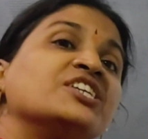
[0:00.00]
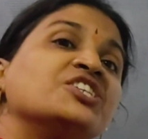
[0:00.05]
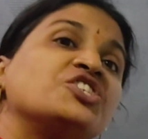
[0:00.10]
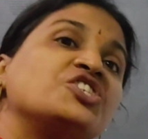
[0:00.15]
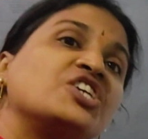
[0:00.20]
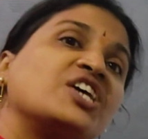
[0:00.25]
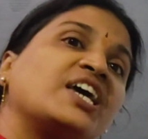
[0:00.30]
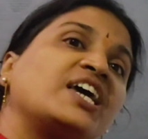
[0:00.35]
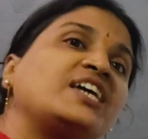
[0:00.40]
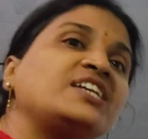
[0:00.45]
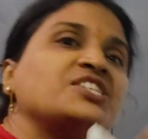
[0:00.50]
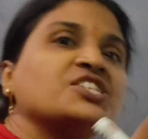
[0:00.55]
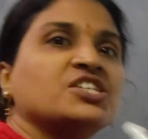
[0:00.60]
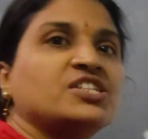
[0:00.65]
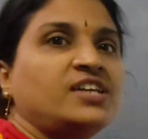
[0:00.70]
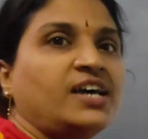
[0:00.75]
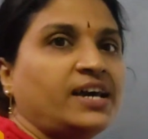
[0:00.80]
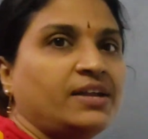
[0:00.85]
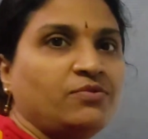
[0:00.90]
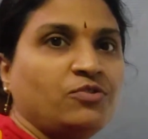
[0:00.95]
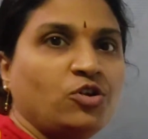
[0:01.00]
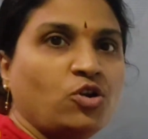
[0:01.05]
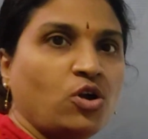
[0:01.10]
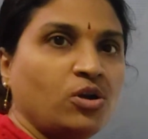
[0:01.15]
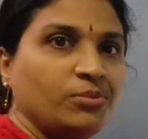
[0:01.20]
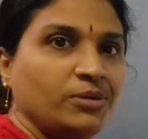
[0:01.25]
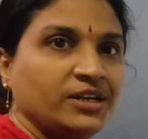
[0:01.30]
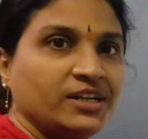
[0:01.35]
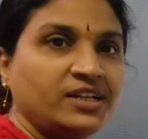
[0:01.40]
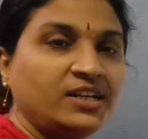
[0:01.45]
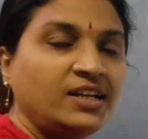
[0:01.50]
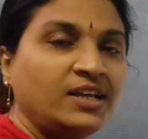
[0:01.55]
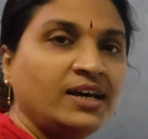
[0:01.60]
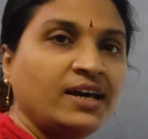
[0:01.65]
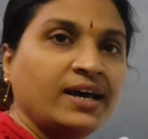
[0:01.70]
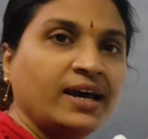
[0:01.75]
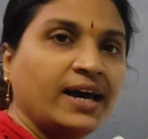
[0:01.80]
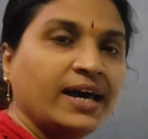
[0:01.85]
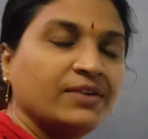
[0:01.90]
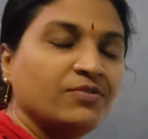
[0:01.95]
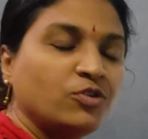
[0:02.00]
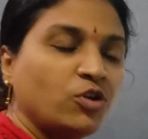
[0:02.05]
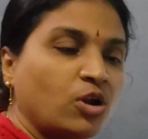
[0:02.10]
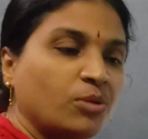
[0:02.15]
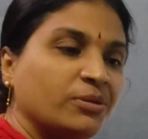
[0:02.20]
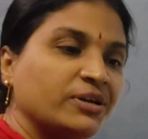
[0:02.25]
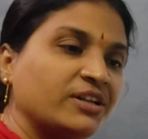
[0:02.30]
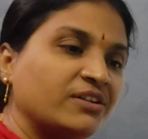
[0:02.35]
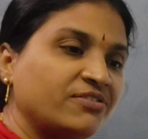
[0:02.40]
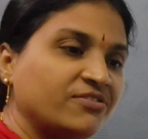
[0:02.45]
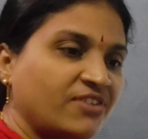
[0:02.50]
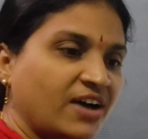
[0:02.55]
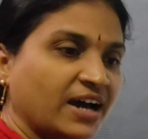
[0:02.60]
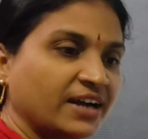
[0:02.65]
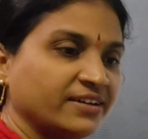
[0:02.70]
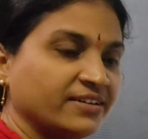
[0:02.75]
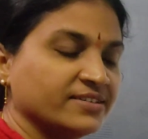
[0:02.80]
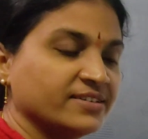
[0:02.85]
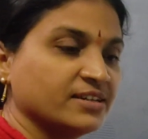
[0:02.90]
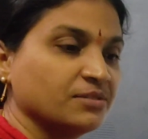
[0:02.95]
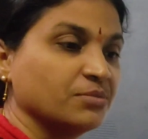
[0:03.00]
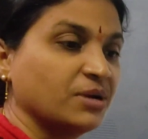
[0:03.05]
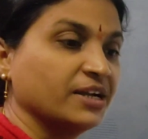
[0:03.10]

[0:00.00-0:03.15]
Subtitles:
change in the environmental factors.